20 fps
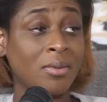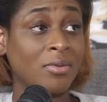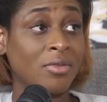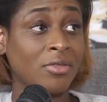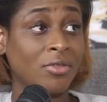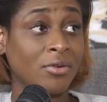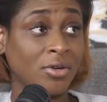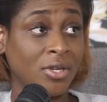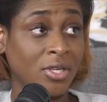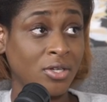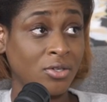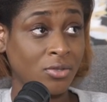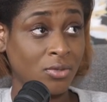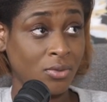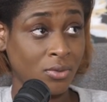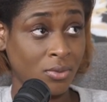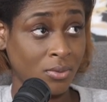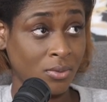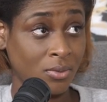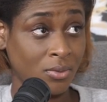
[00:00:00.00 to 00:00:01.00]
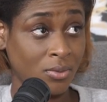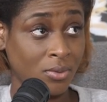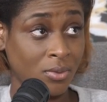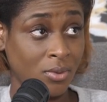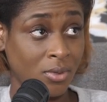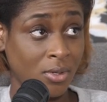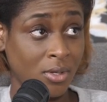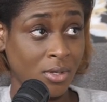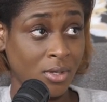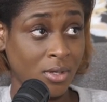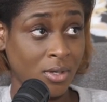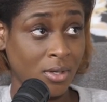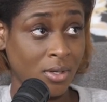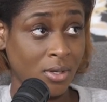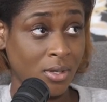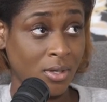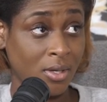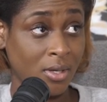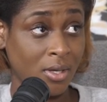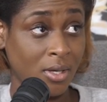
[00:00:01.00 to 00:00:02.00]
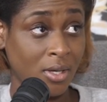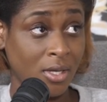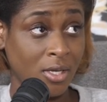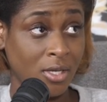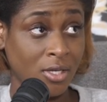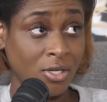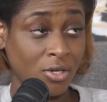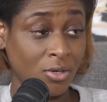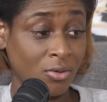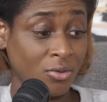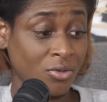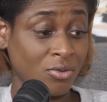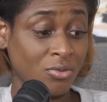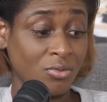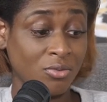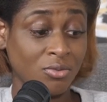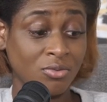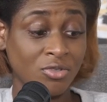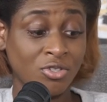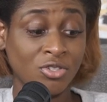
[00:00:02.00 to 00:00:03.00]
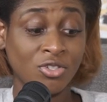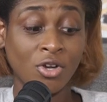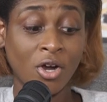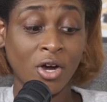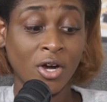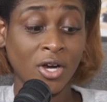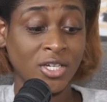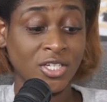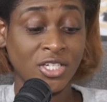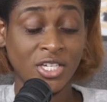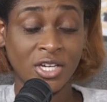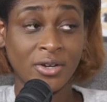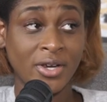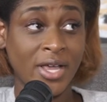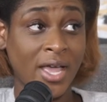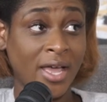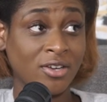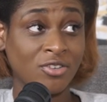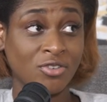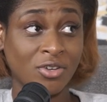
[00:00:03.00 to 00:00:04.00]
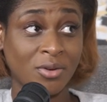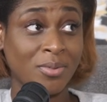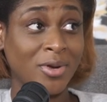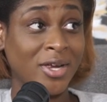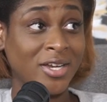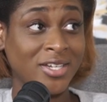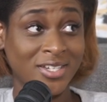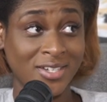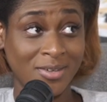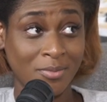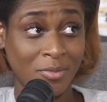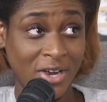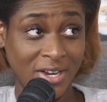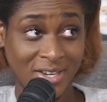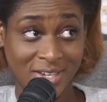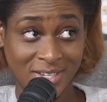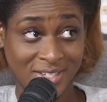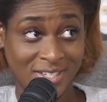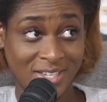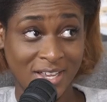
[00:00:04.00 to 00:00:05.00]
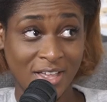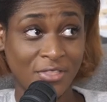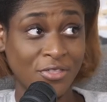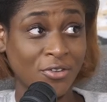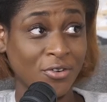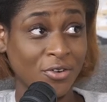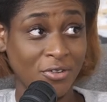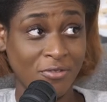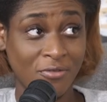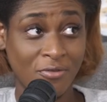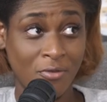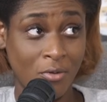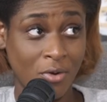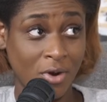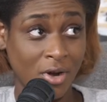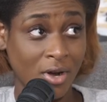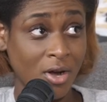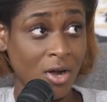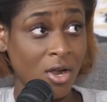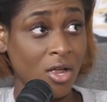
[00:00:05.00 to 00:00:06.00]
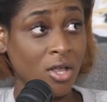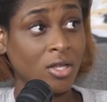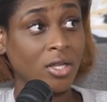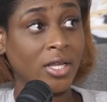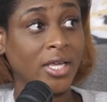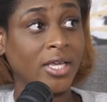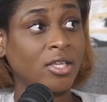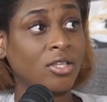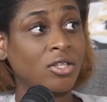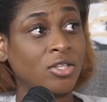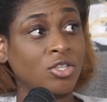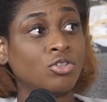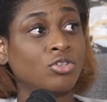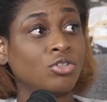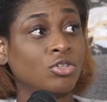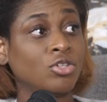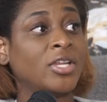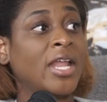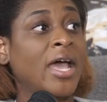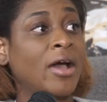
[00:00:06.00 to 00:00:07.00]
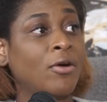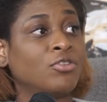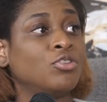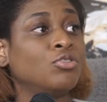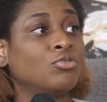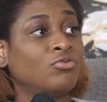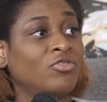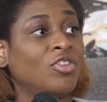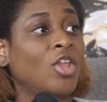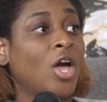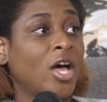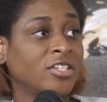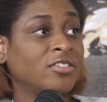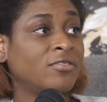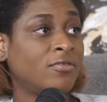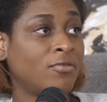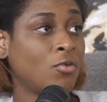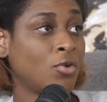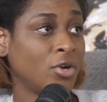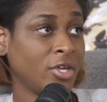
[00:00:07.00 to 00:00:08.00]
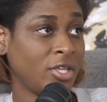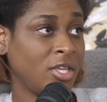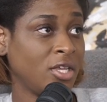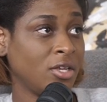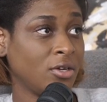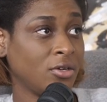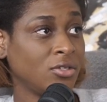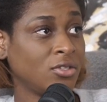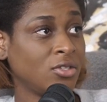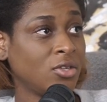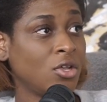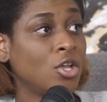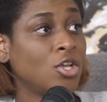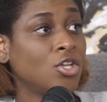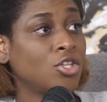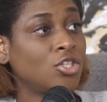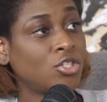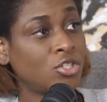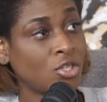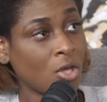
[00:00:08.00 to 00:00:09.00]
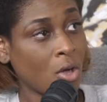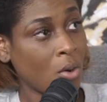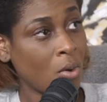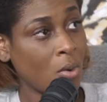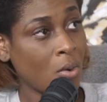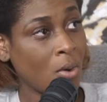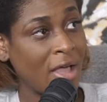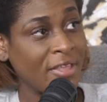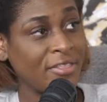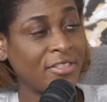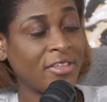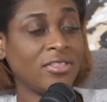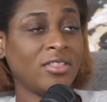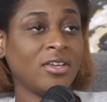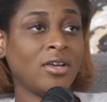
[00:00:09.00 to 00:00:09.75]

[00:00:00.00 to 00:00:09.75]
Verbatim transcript: 32. You know, you start a geriatric pregnancy at 34. Like you're now you've lost four years. So I think the